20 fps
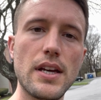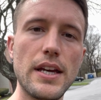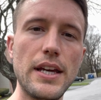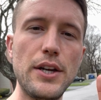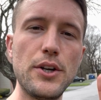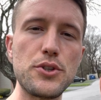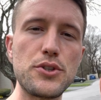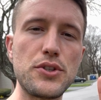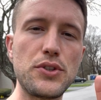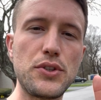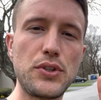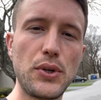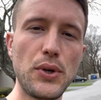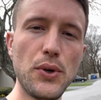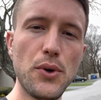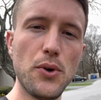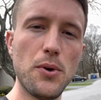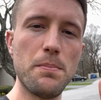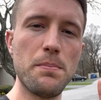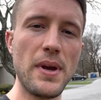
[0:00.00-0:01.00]
Here's
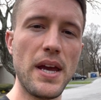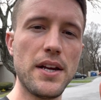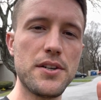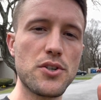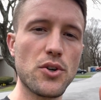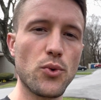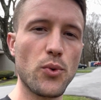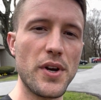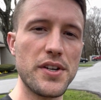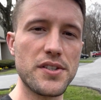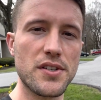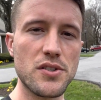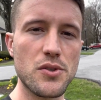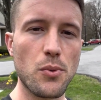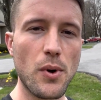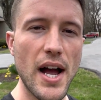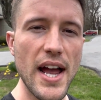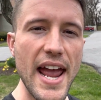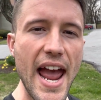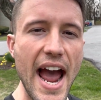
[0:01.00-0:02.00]
two major reasons
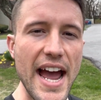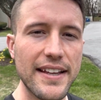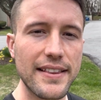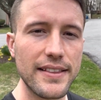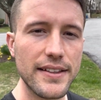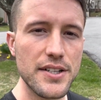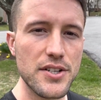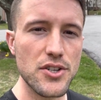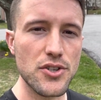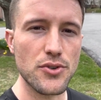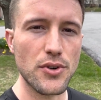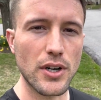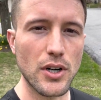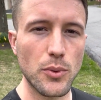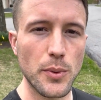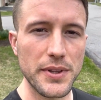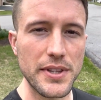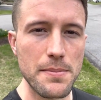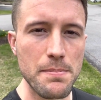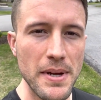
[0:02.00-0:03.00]
why athletes struggle
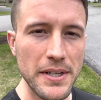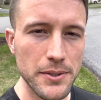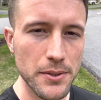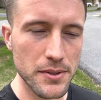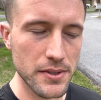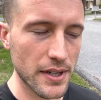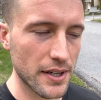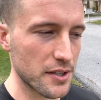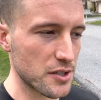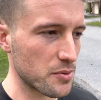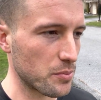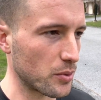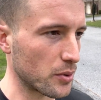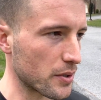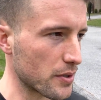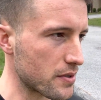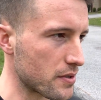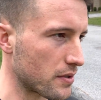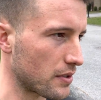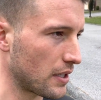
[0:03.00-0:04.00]
with the mental side of
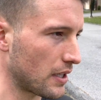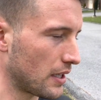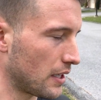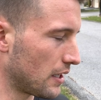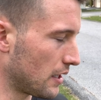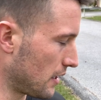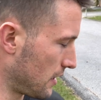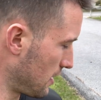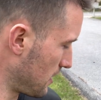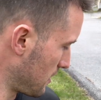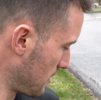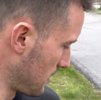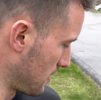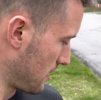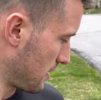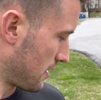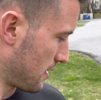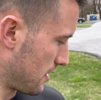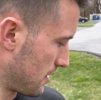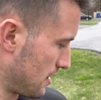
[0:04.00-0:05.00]
sports.
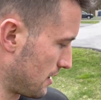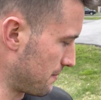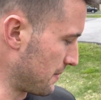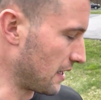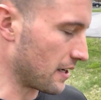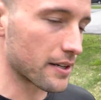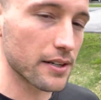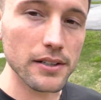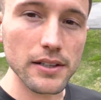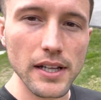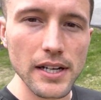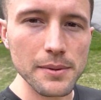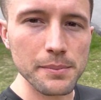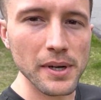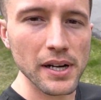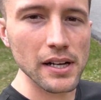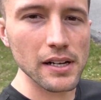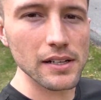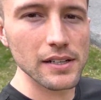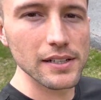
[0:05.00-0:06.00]
I'm out here letting
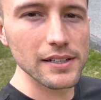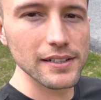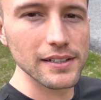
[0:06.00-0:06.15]
my